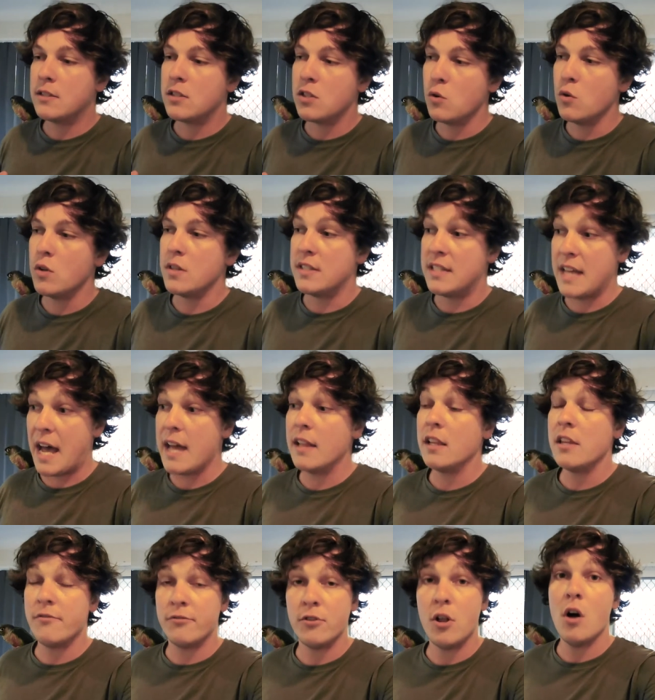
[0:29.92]
do a
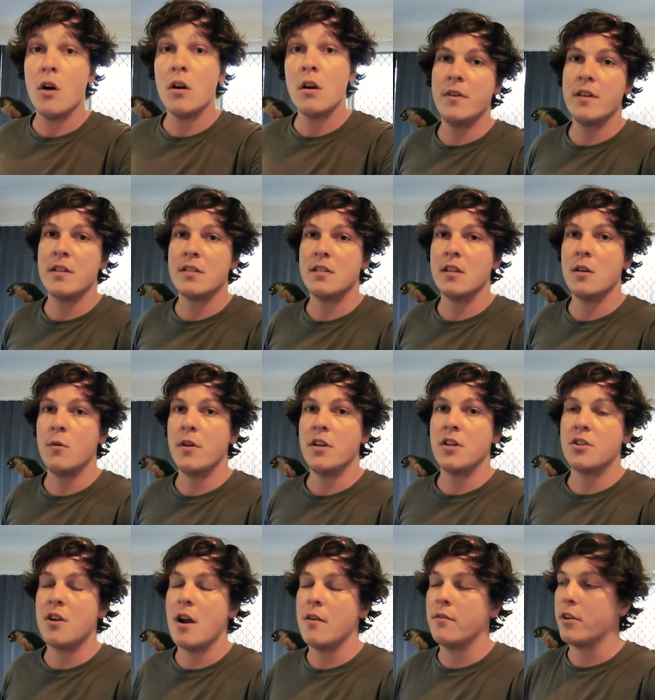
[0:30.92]
daily vlog. Obviously, when
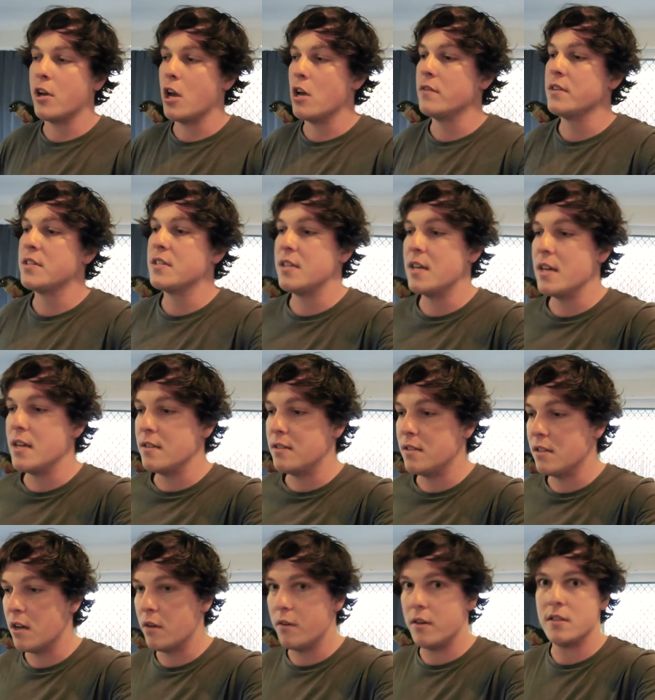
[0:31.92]
you're traveling overseas,
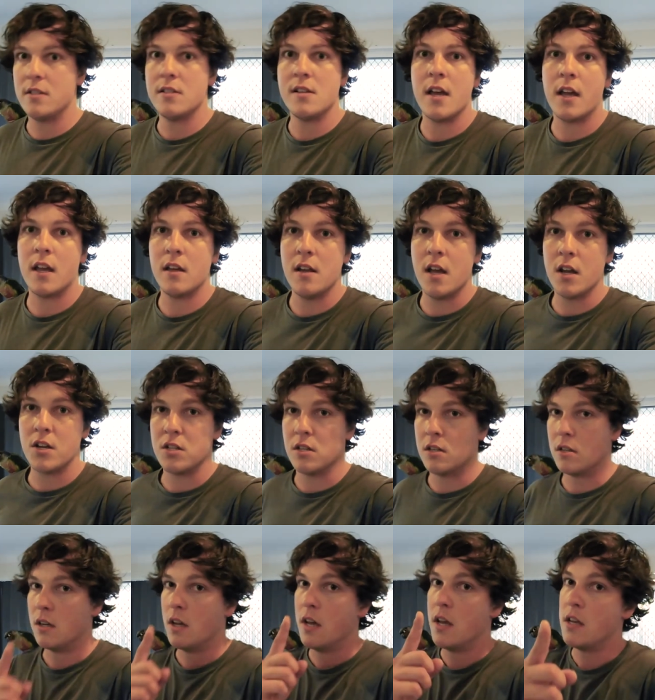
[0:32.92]
you know, internet
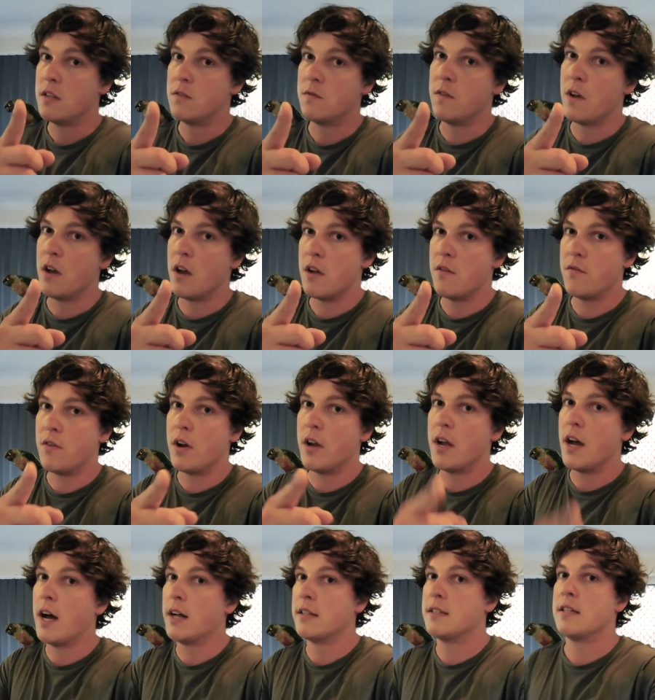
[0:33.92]
connection is very,
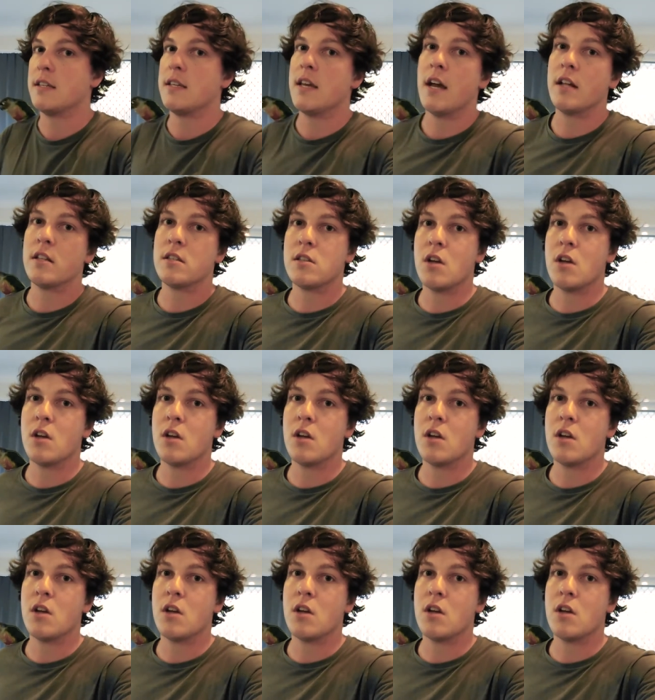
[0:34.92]
very hard to get.